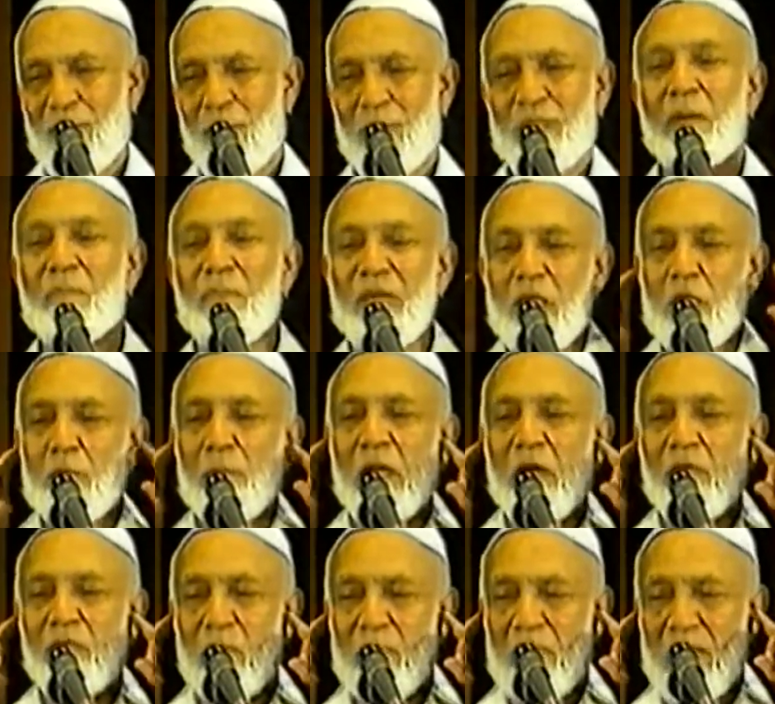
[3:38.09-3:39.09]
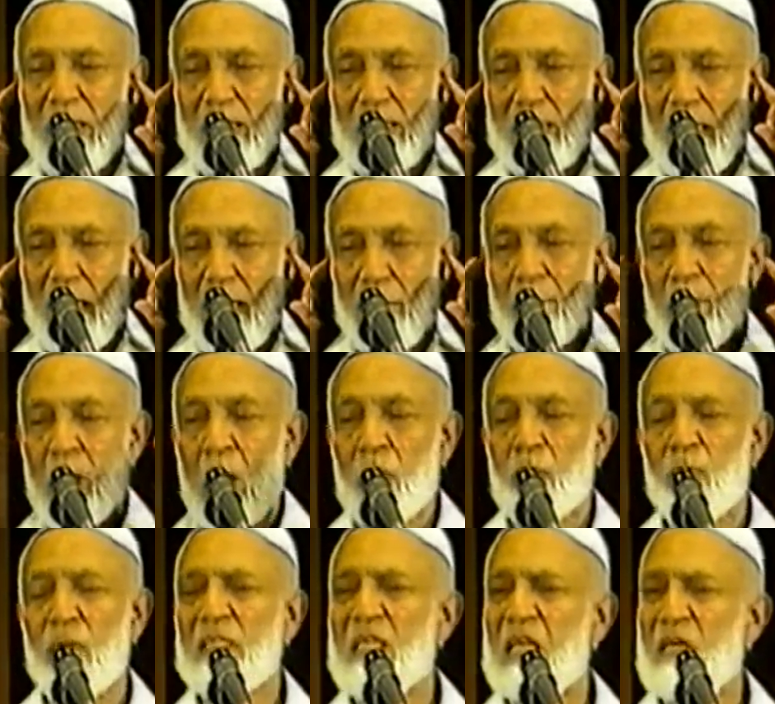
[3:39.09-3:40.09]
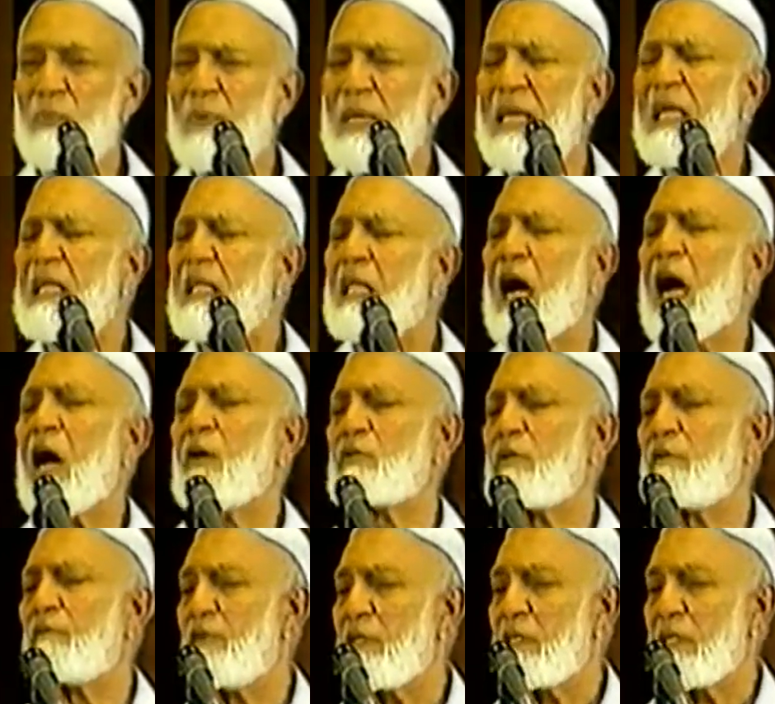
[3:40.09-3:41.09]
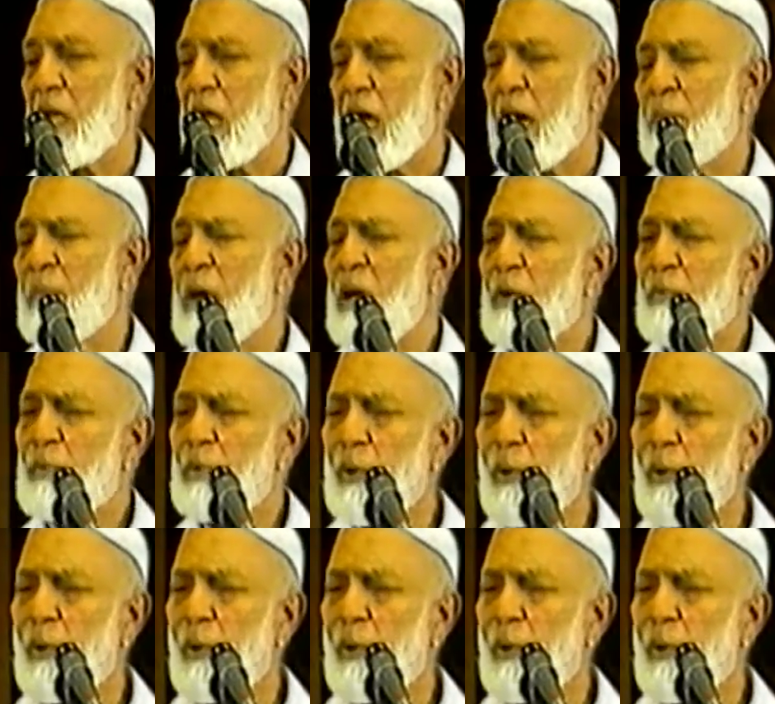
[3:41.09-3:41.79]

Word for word: Or somebody speaking from hearsay. So I said, we in the house of Islam,